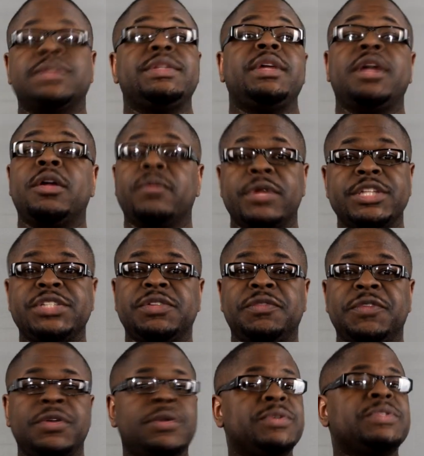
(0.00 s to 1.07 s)
Today on Readus
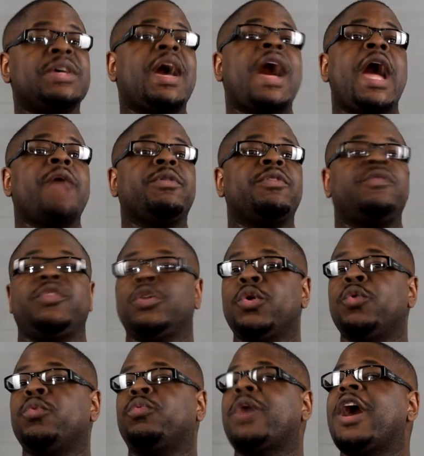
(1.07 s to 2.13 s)
Reviews, I
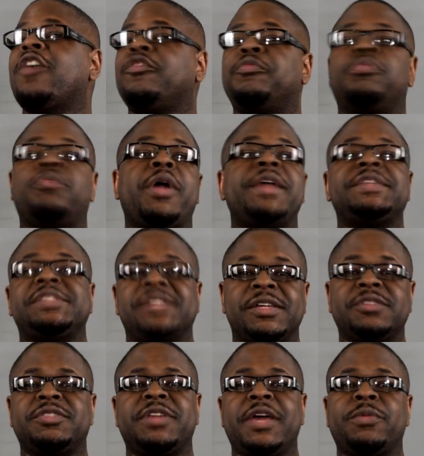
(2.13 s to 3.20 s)
review Ralph Breaks the
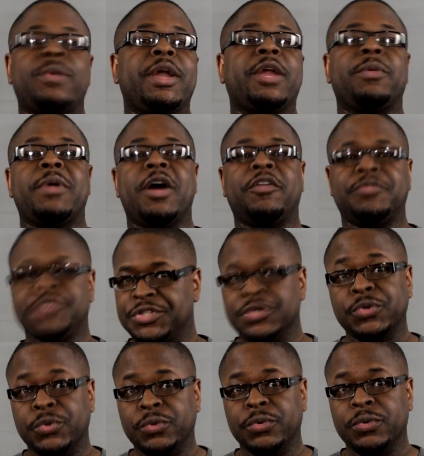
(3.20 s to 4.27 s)
Internet, Wreck-It Ralph
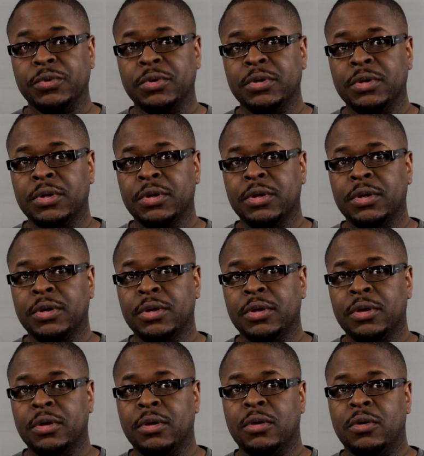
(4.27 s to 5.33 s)
two.
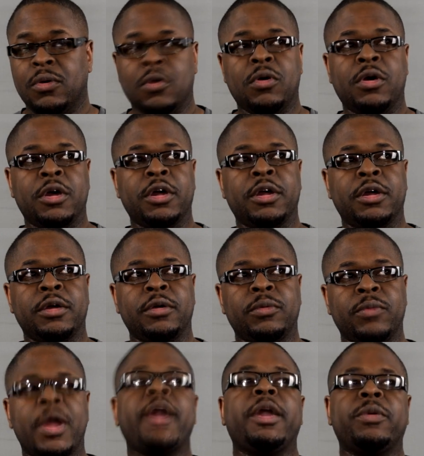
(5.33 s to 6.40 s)
Or
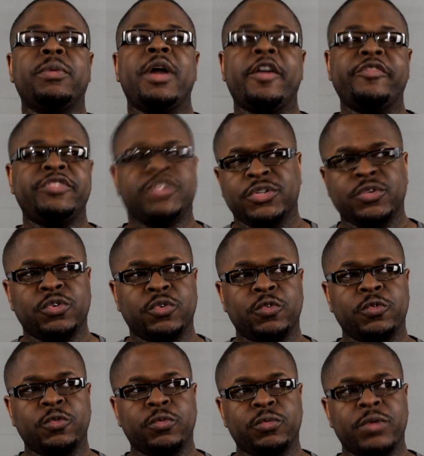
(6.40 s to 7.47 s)
Wreck-It Ralph
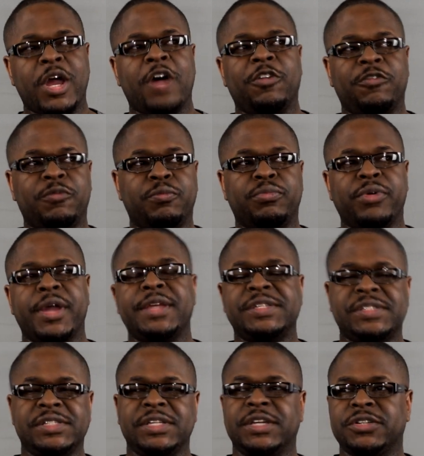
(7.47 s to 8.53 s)
two, Ralph
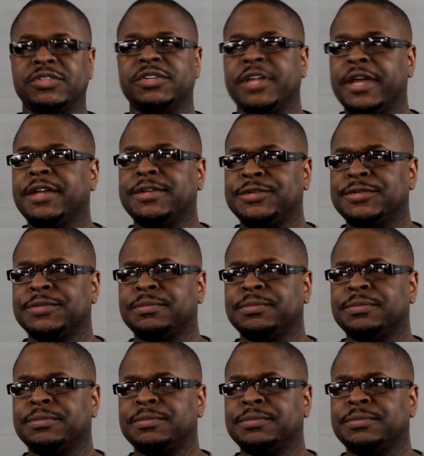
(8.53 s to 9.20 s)
Breaks the Internet.